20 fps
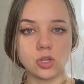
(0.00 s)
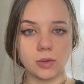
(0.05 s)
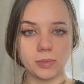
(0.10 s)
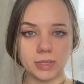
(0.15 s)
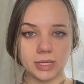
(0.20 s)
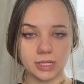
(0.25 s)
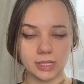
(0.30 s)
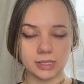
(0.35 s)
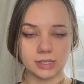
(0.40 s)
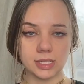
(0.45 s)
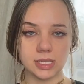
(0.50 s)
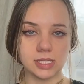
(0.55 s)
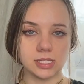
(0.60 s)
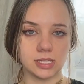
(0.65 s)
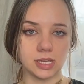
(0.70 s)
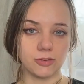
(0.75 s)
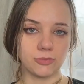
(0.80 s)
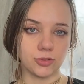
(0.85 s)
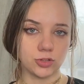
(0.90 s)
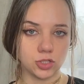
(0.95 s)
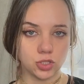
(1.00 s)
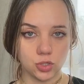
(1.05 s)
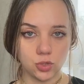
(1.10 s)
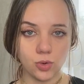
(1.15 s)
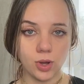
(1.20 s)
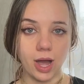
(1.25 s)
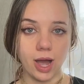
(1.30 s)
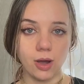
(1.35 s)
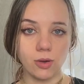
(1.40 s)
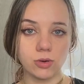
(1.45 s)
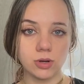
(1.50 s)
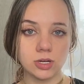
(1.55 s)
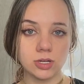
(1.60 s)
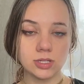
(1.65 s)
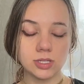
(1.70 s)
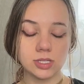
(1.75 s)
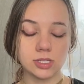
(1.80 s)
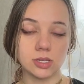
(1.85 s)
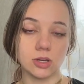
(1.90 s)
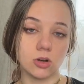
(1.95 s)
I'm gonna let this sit for 2
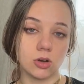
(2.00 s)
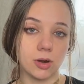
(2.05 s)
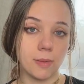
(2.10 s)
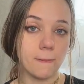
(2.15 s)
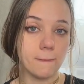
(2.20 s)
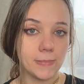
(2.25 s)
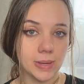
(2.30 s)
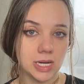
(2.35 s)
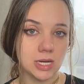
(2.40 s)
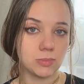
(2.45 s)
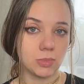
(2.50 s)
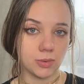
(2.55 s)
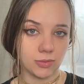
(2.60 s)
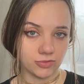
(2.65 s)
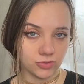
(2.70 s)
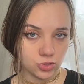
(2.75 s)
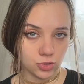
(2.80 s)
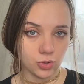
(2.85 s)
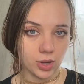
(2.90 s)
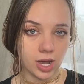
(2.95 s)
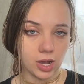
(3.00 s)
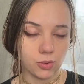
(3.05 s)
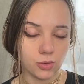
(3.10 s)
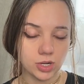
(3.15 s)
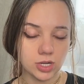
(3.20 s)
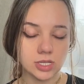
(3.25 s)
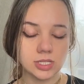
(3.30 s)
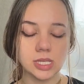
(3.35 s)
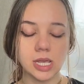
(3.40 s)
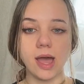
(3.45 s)
hours or a minimum of 2 hours.